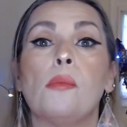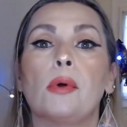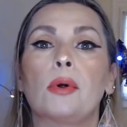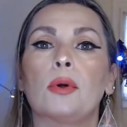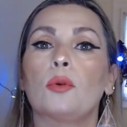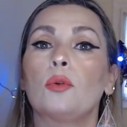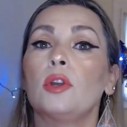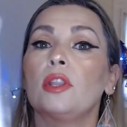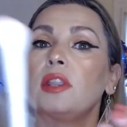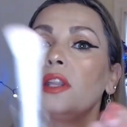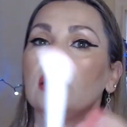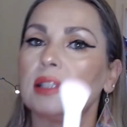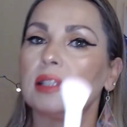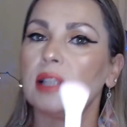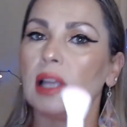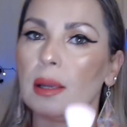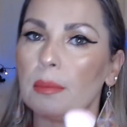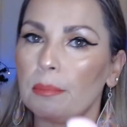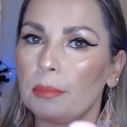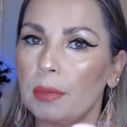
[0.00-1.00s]
With the
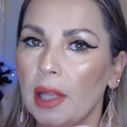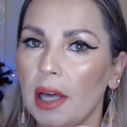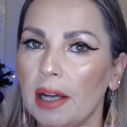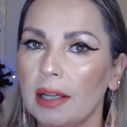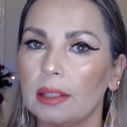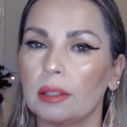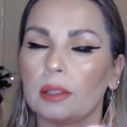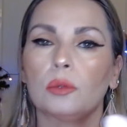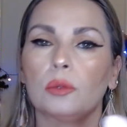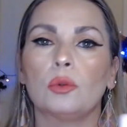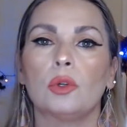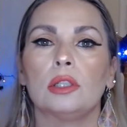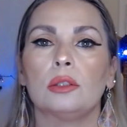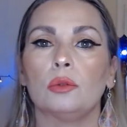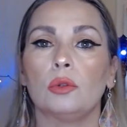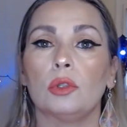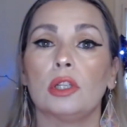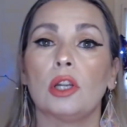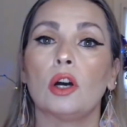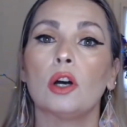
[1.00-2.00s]
same brush, we're
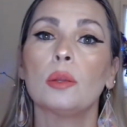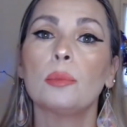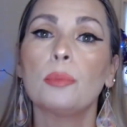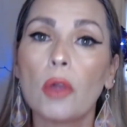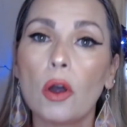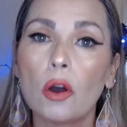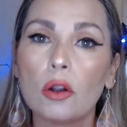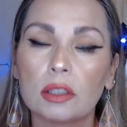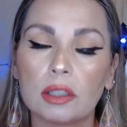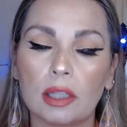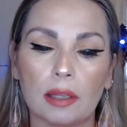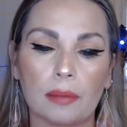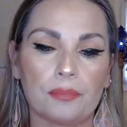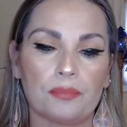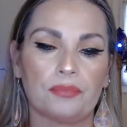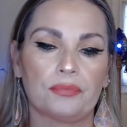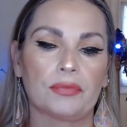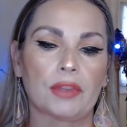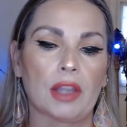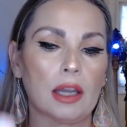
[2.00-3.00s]
doing our bronzer
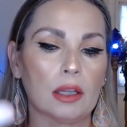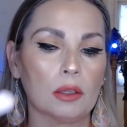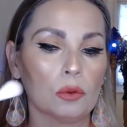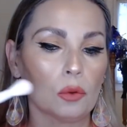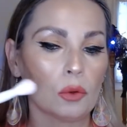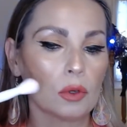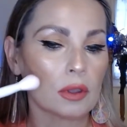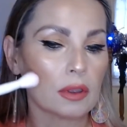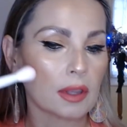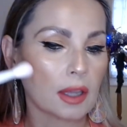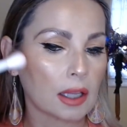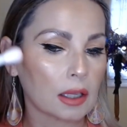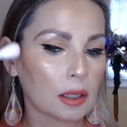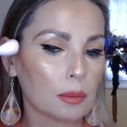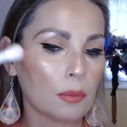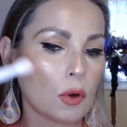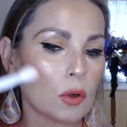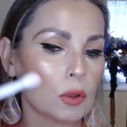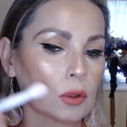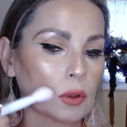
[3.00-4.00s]
and doing that
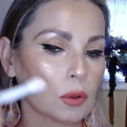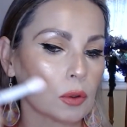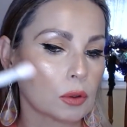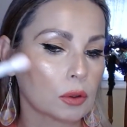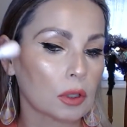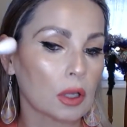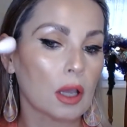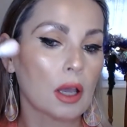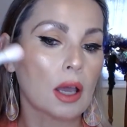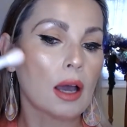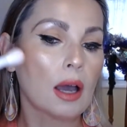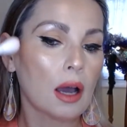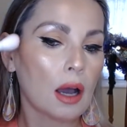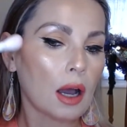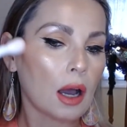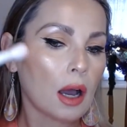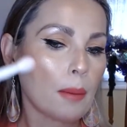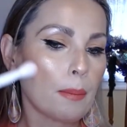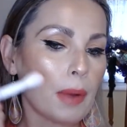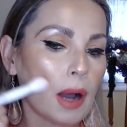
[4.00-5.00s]
motion
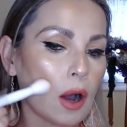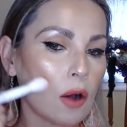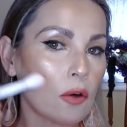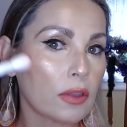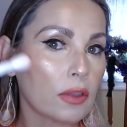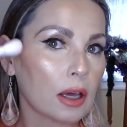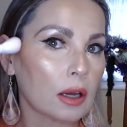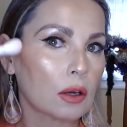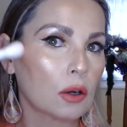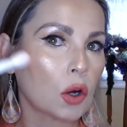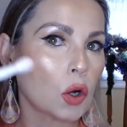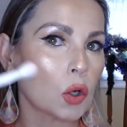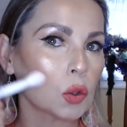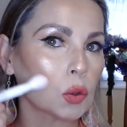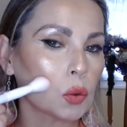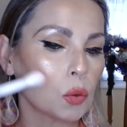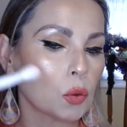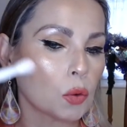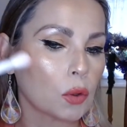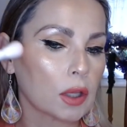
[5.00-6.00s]
above the
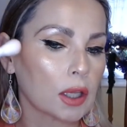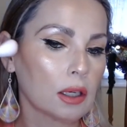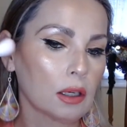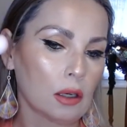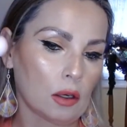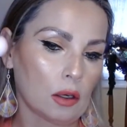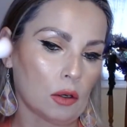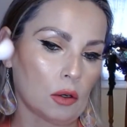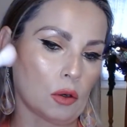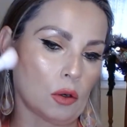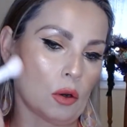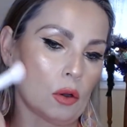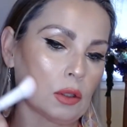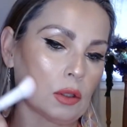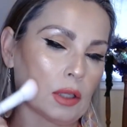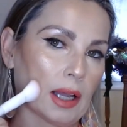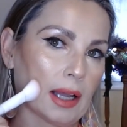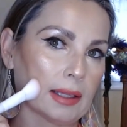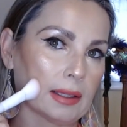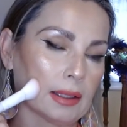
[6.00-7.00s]
contouring, not
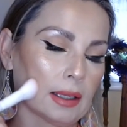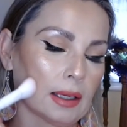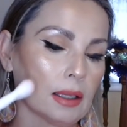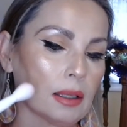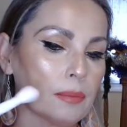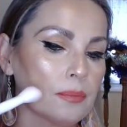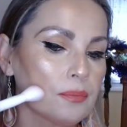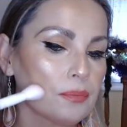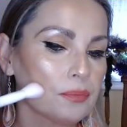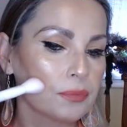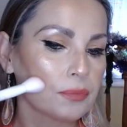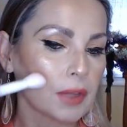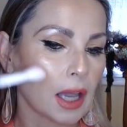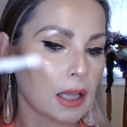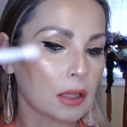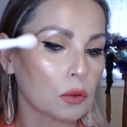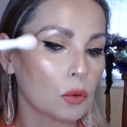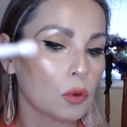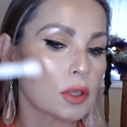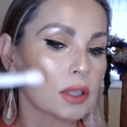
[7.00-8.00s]
under,
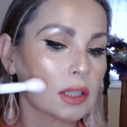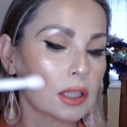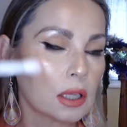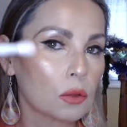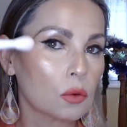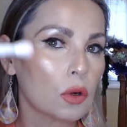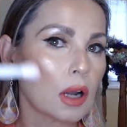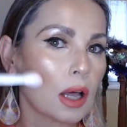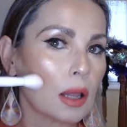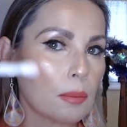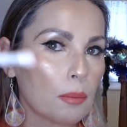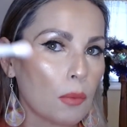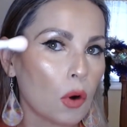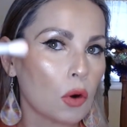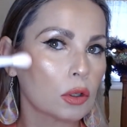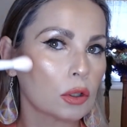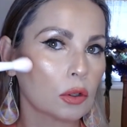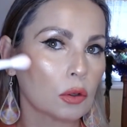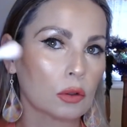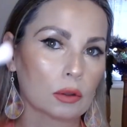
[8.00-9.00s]
and with circular
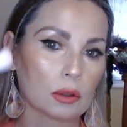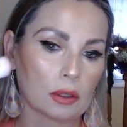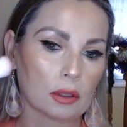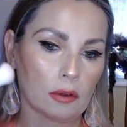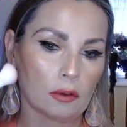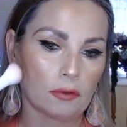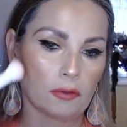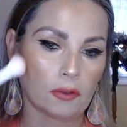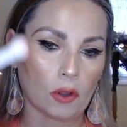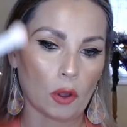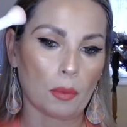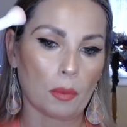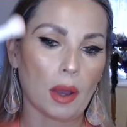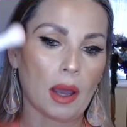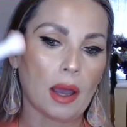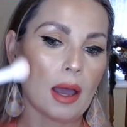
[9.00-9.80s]
motion from